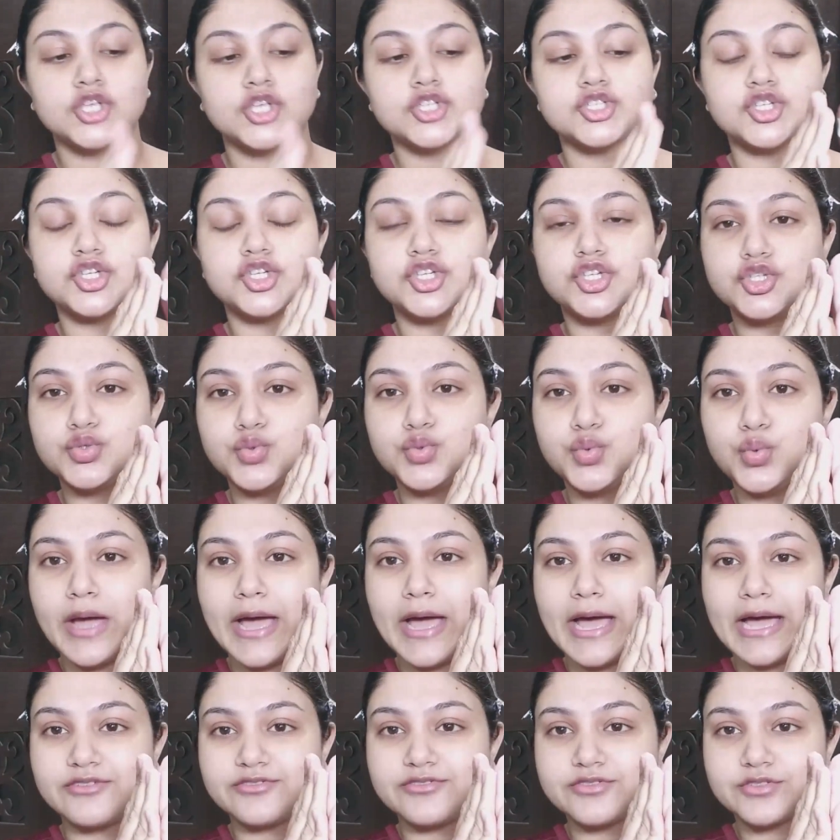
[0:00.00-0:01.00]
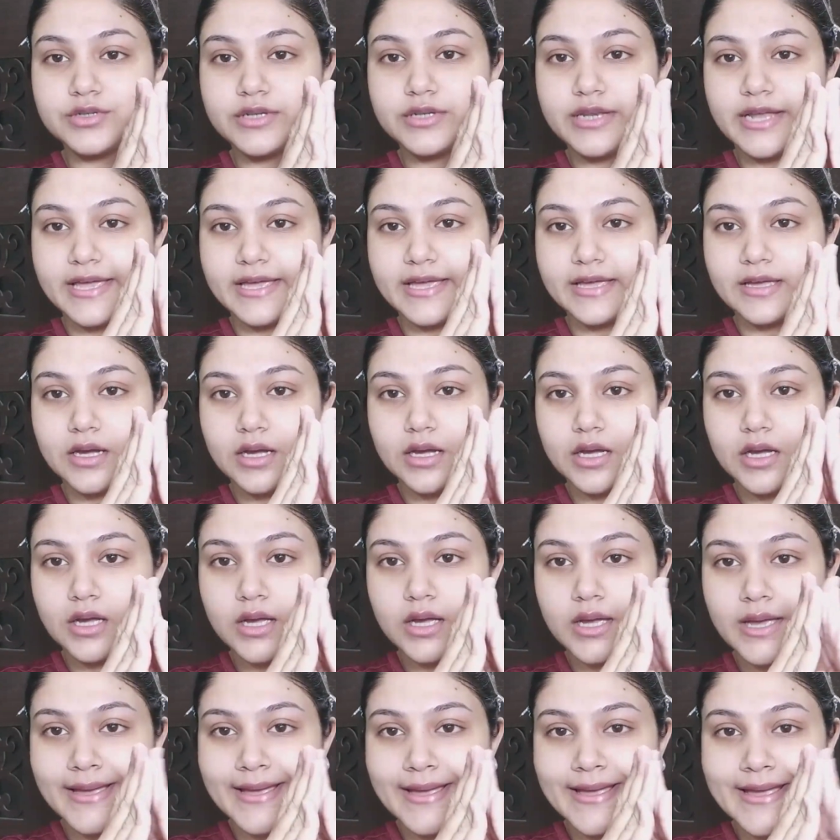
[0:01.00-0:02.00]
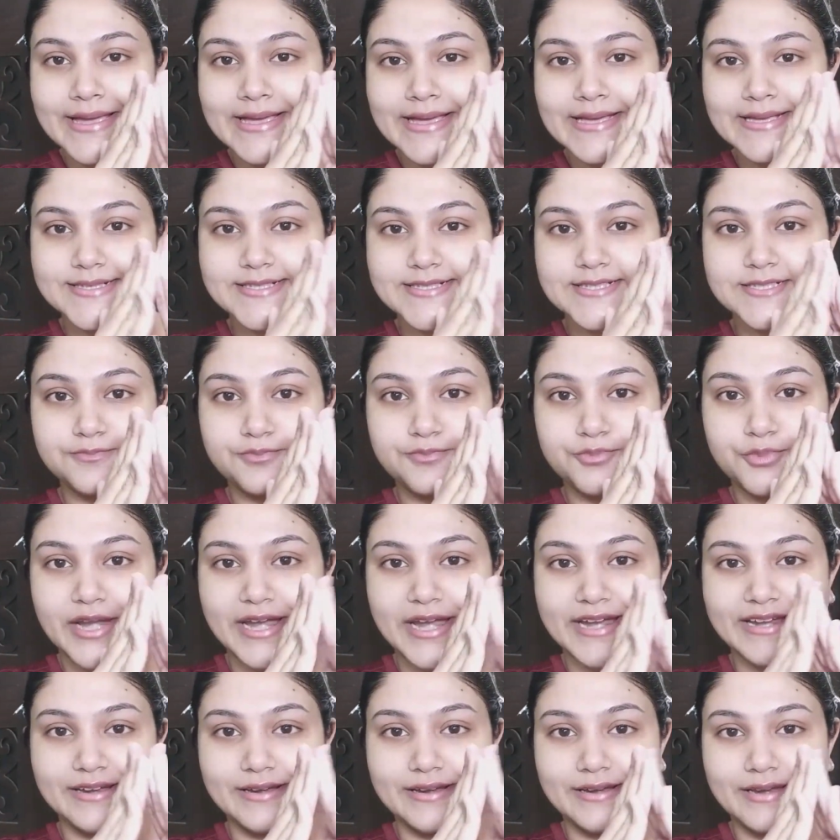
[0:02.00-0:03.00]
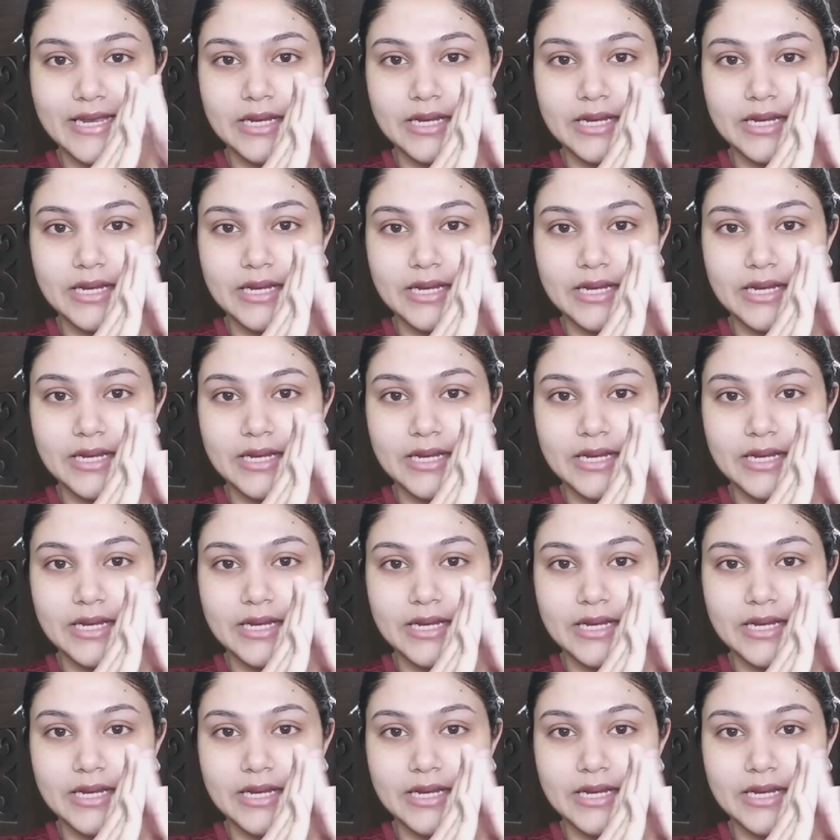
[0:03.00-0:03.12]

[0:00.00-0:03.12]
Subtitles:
So you have to like spread it